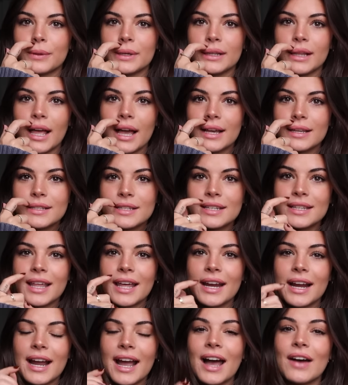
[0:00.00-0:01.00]
realized
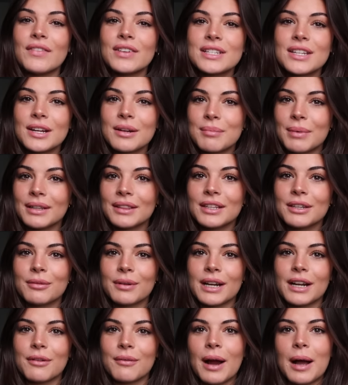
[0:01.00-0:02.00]
that I haven't done a monthly
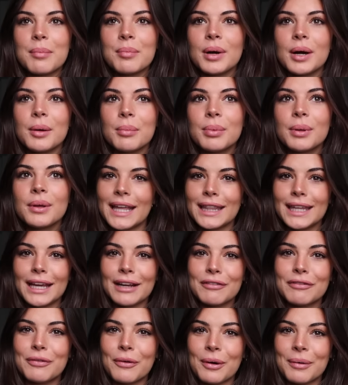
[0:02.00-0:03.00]
reading wrap up in
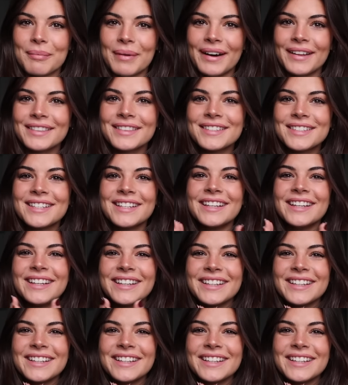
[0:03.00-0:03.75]
like 4 months.